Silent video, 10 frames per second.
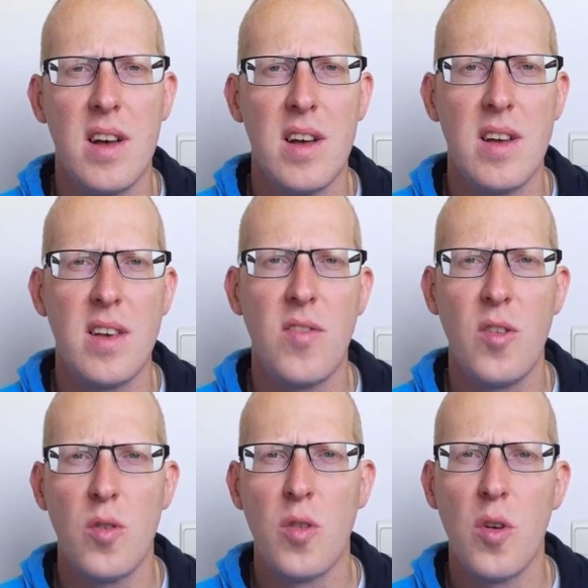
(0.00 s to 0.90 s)
If
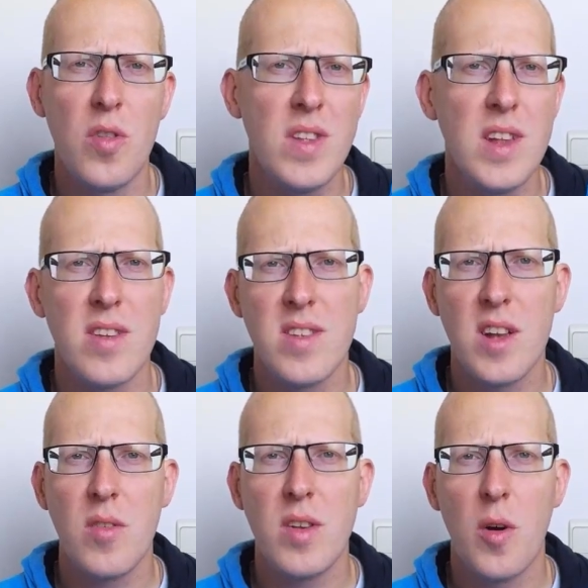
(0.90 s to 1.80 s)
you don't need a
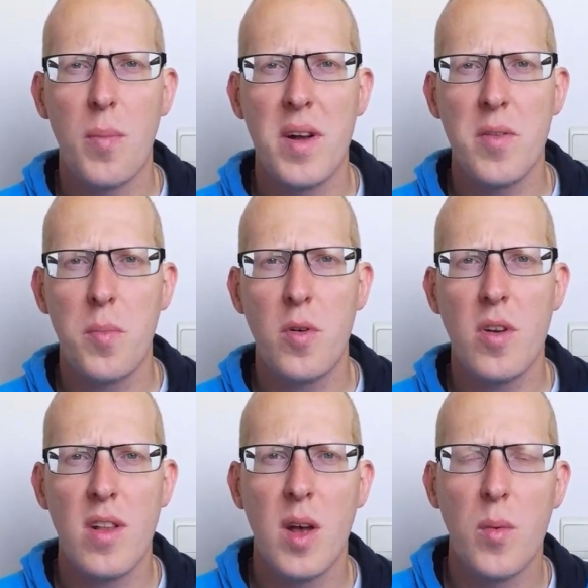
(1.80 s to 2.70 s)
sticker in your
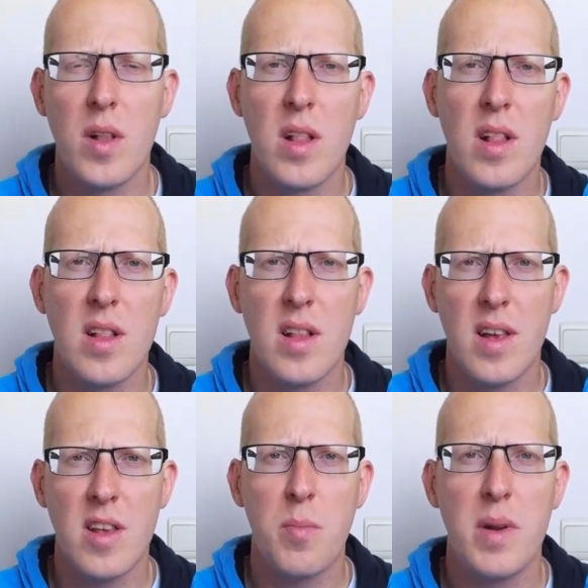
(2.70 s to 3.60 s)
passport, they will
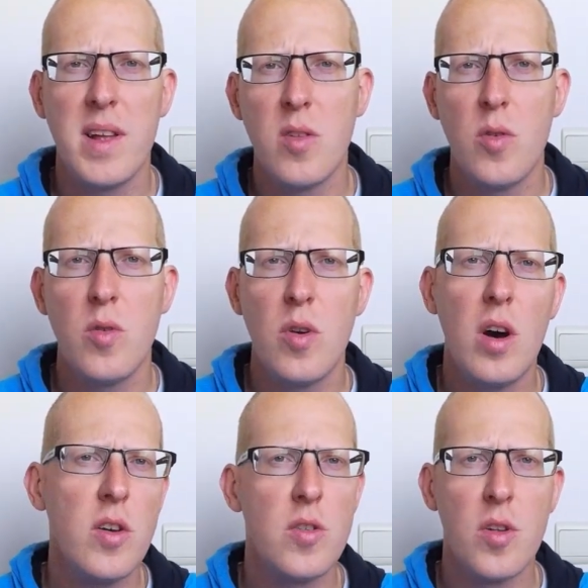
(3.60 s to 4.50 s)
explain to you,
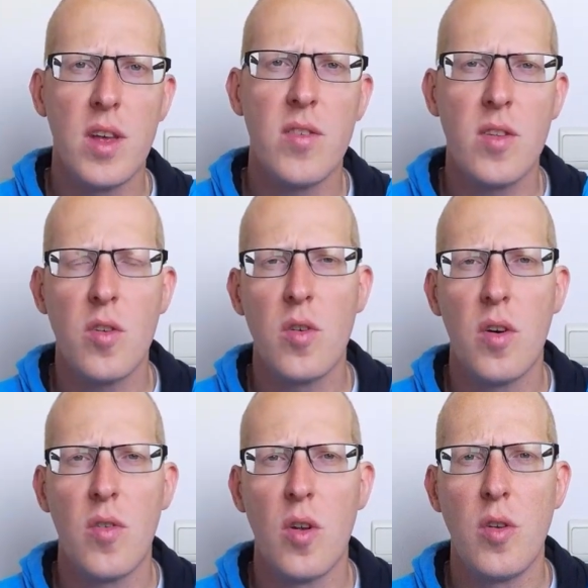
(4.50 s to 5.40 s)
oh, you don't have
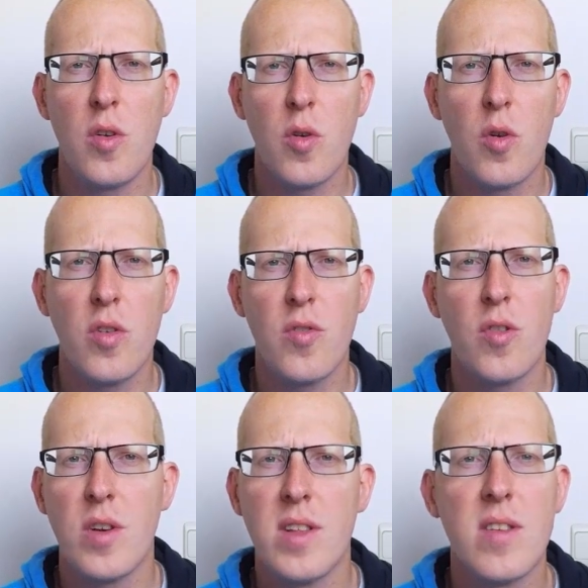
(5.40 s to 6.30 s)
to follow your course
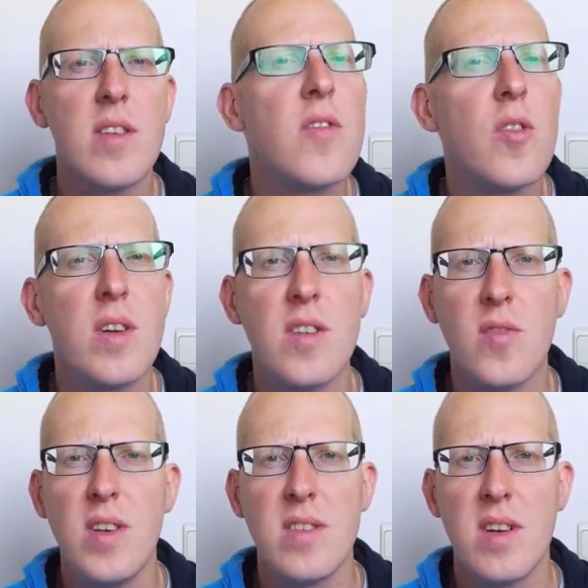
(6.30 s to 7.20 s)
for this
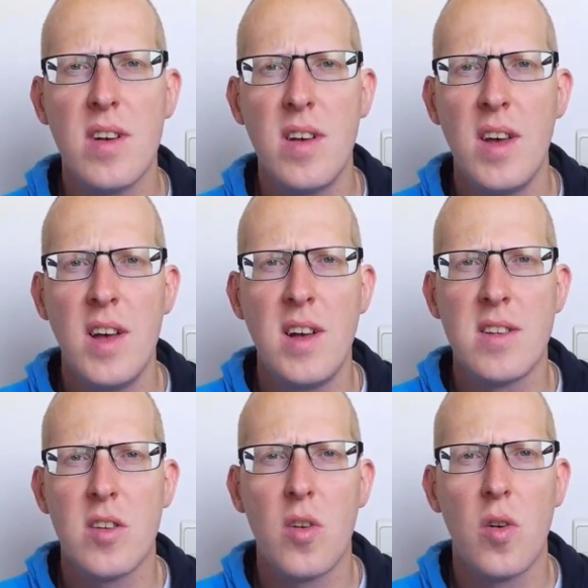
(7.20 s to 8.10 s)
visa.
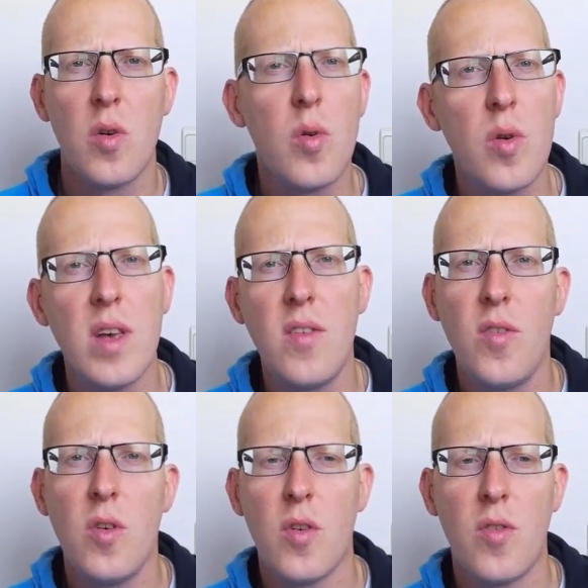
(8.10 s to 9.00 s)
So
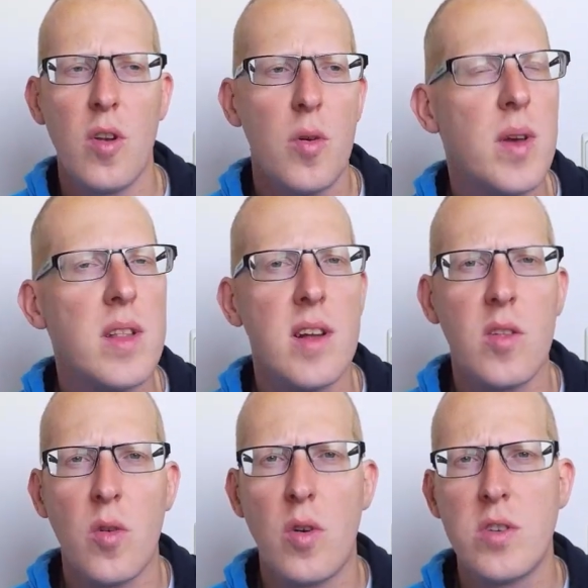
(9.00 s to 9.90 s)
if you're following
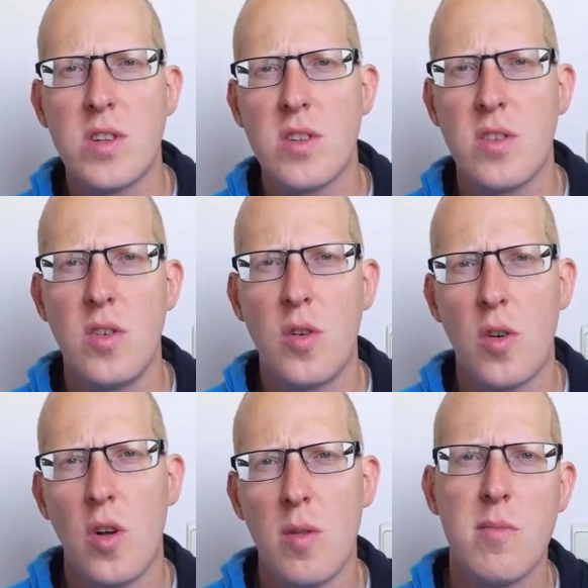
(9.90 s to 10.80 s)
that course,
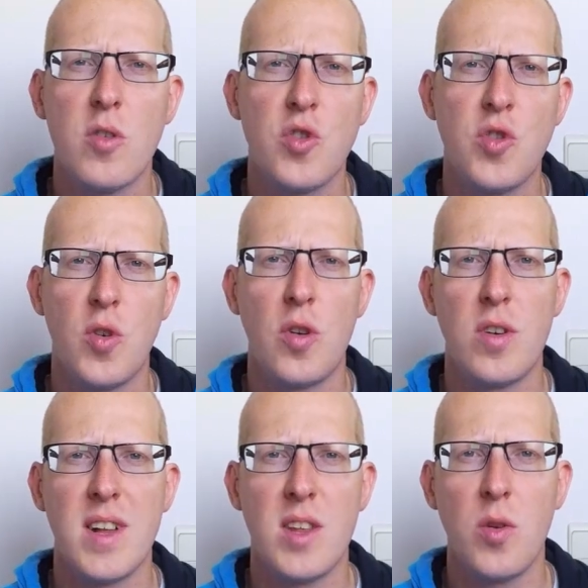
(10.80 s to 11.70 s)
you're almost
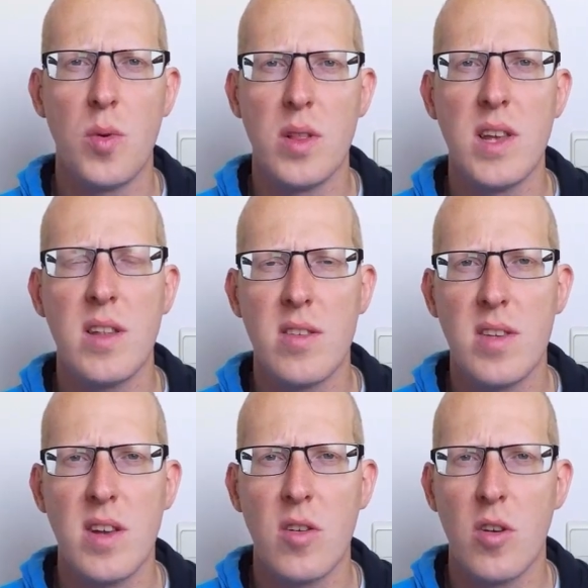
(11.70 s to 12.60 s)
sure that you will need a
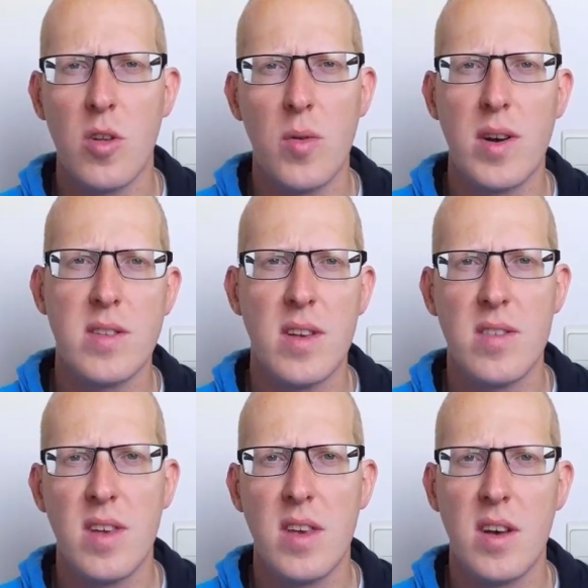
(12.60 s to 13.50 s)
sticker. Otherwise, they
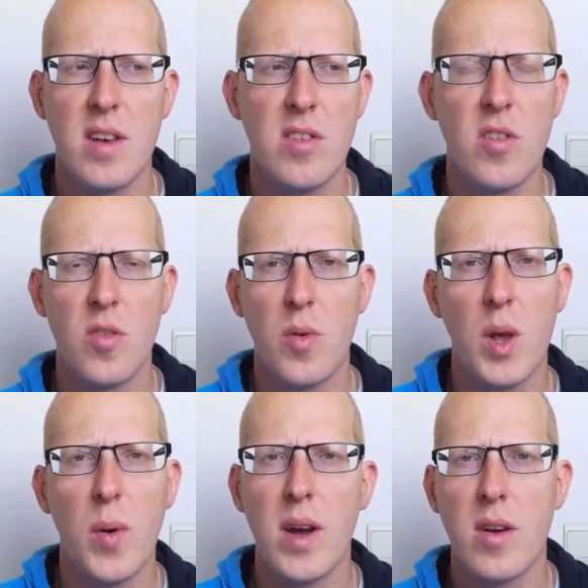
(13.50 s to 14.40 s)
say, yeah, it's not
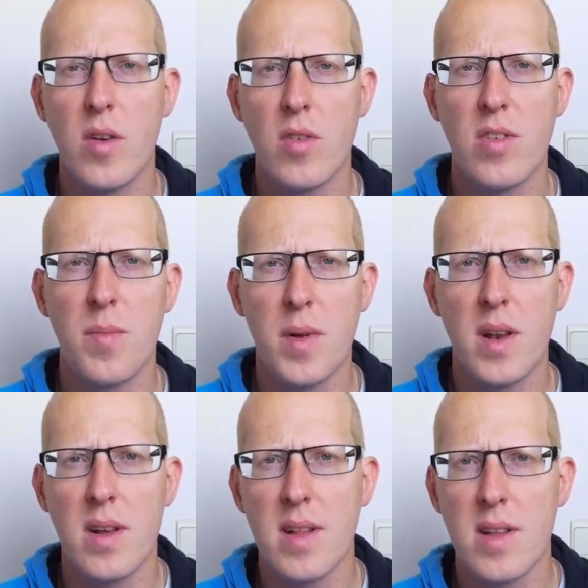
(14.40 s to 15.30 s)
required or something
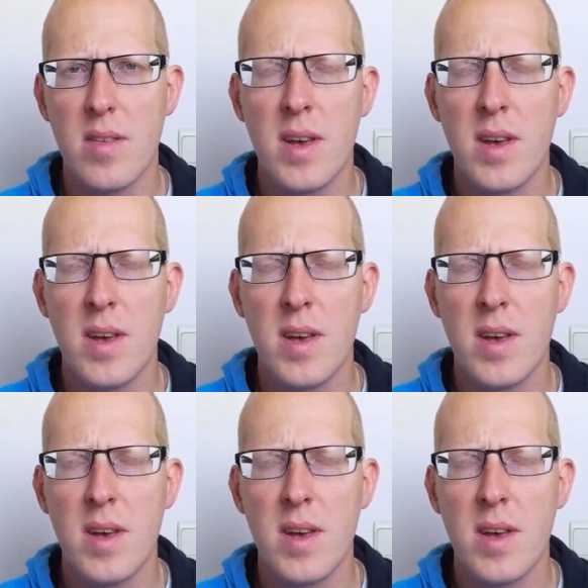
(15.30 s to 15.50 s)
like that.